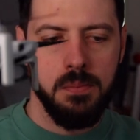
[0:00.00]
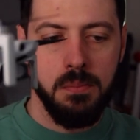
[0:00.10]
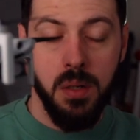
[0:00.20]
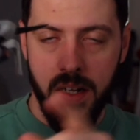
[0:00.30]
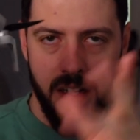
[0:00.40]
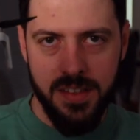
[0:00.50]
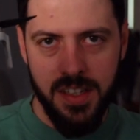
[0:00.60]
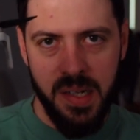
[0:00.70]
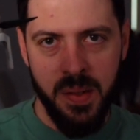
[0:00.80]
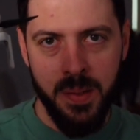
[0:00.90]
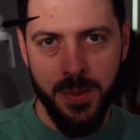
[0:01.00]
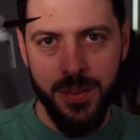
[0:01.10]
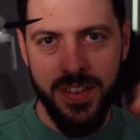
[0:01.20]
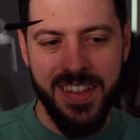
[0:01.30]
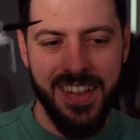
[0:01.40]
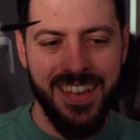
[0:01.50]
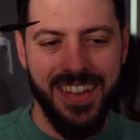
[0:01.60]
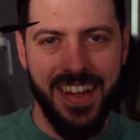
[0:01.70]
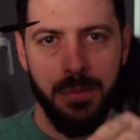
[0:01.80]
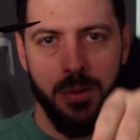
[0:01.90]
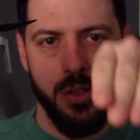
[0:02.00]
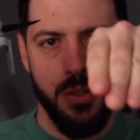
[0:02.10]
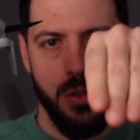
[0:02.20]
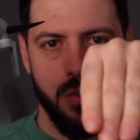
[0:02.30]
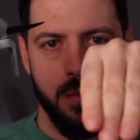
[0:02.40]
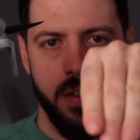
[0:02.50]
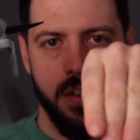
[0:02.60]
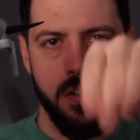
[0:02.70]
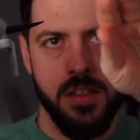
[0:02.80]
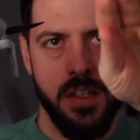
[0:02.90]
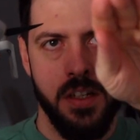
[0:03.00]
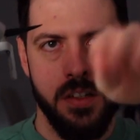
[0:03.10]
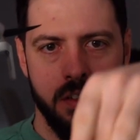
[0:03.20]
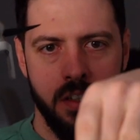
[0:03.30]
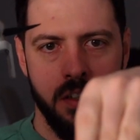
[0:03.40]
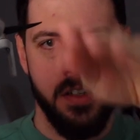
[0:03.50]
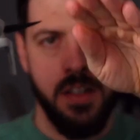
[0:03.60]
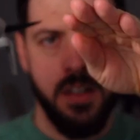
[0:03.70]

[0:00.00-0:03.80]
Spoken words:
But anytime I move it, then the camera just goes from here to here to here.